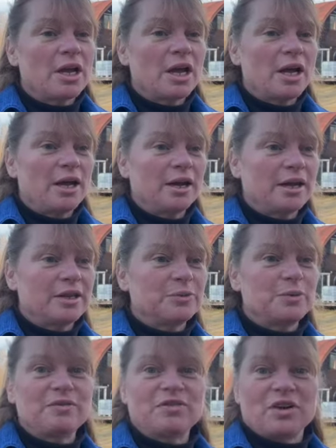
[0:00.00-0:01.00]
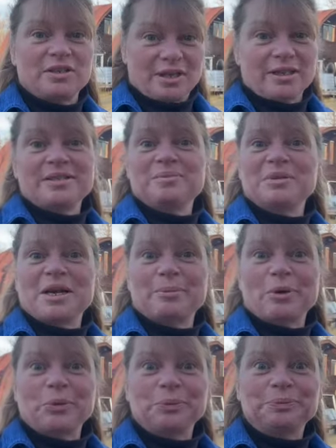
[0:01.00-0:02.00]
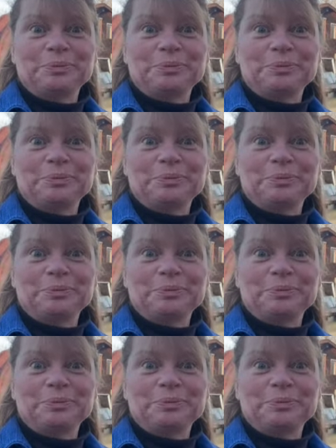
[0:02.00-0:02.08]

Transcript: because we've done some demo.